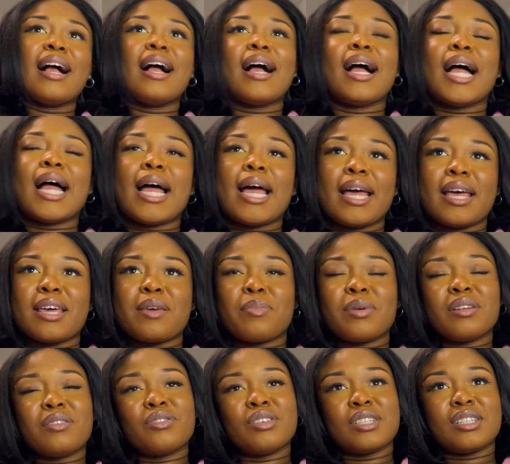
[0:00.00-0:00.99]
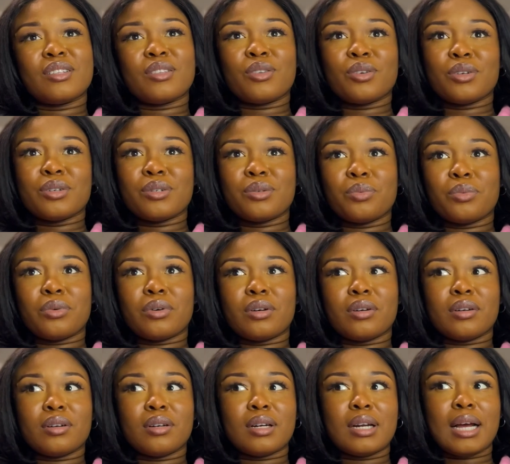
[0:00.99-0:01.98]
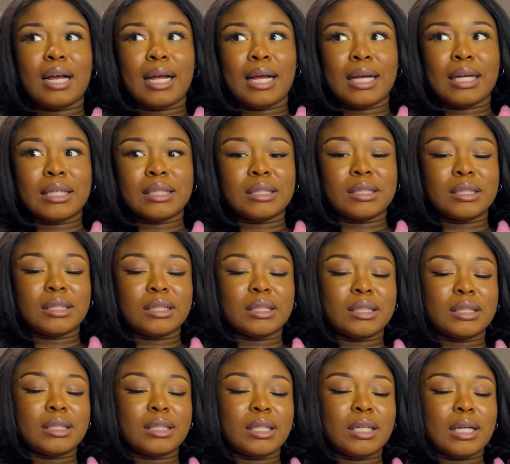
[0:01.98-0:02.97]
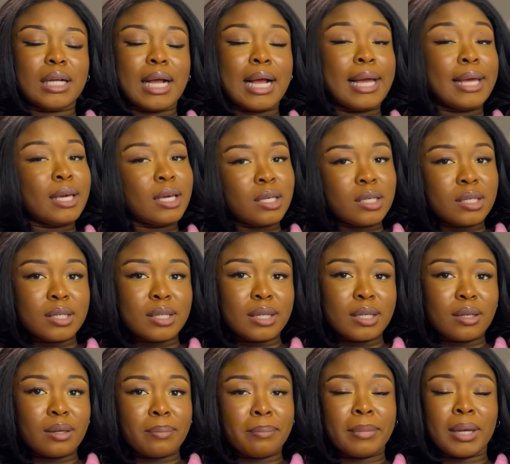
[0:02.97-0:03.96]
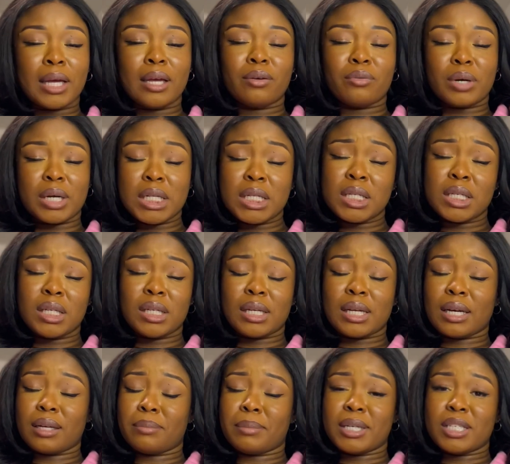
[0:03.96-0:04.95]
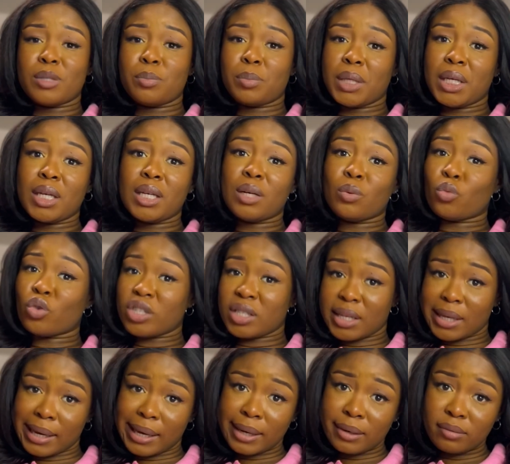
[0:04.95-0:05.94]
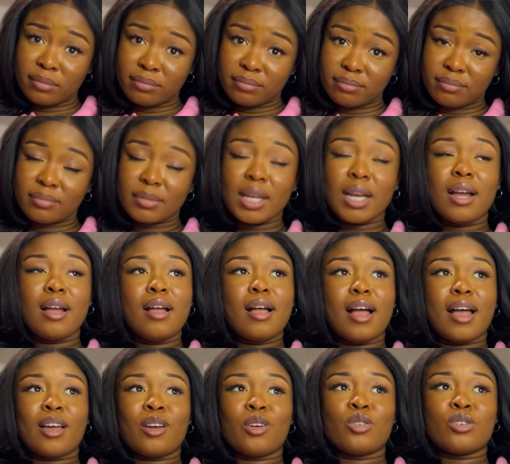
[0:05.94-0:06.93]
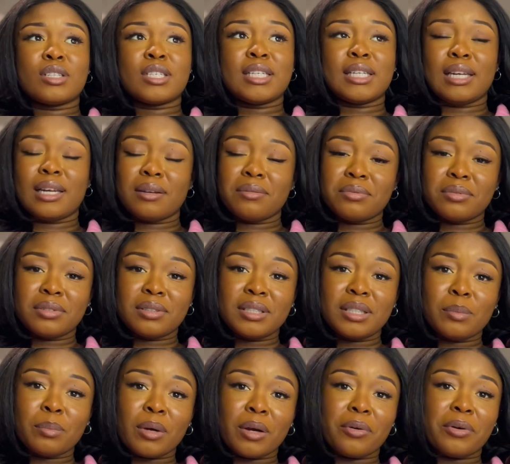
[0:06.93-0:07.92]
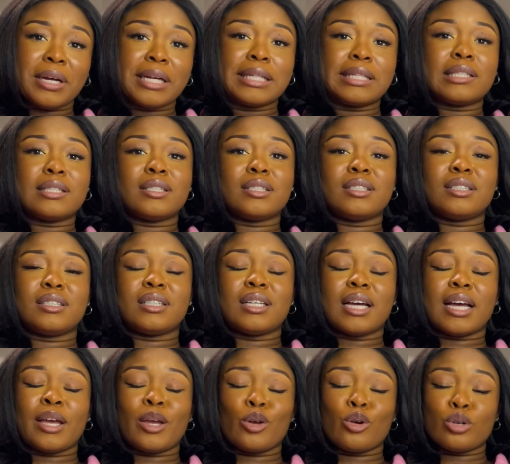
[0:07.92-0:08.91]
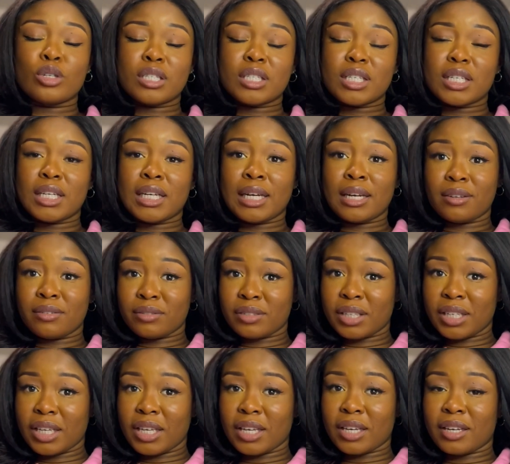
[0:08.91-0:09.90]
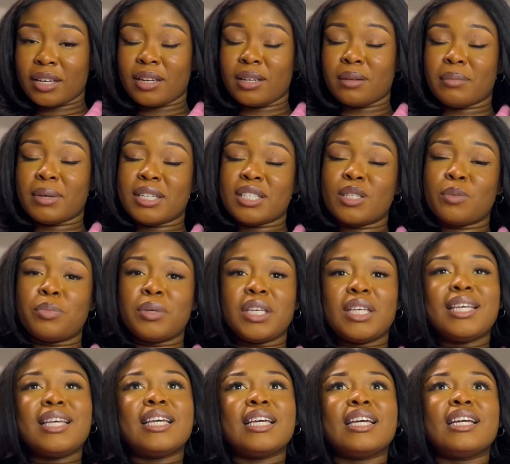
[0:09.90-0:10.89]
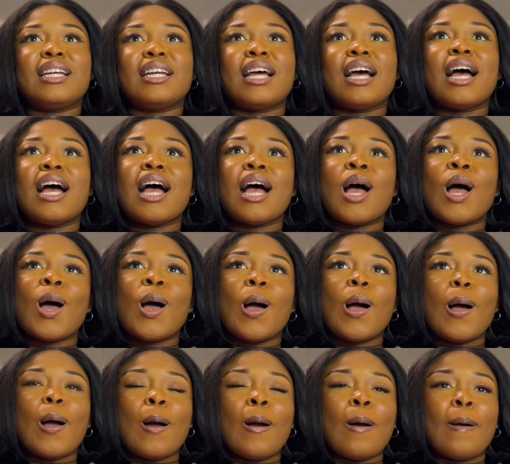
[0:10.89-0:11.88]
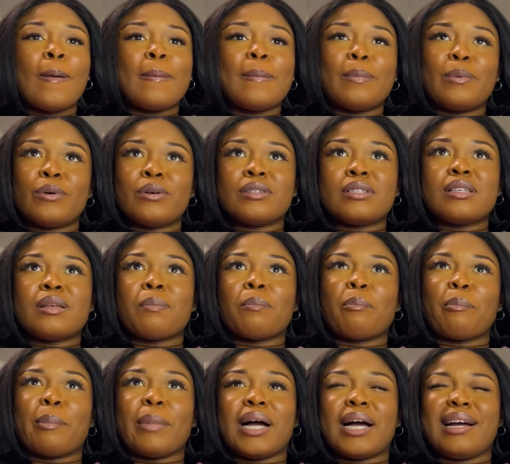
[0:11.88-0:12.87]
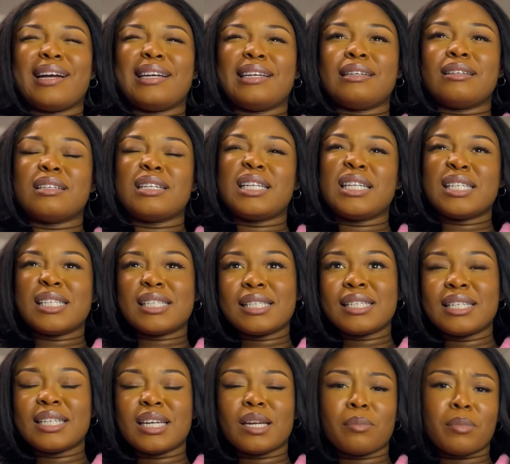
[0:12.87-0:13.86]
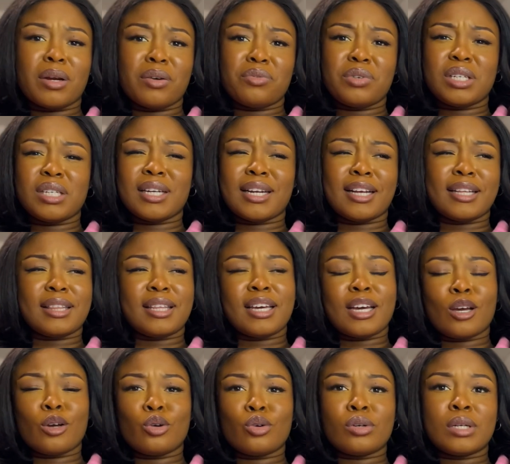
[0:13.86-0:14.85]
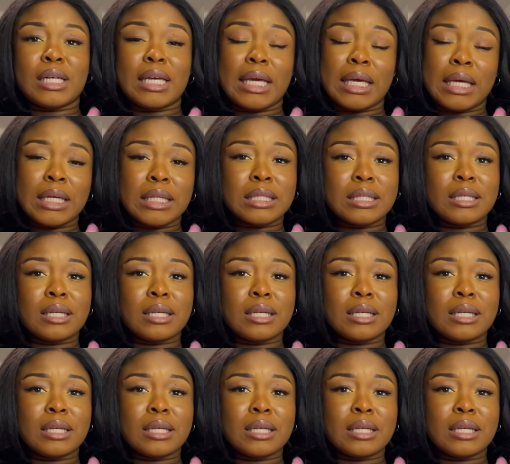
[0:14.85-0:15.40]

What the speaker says: I paid for the third one and I aced my writing and my speaking once again. I got 11 in my writing, I got 11 again in my speaking, but my listening and my reading, I think I got 8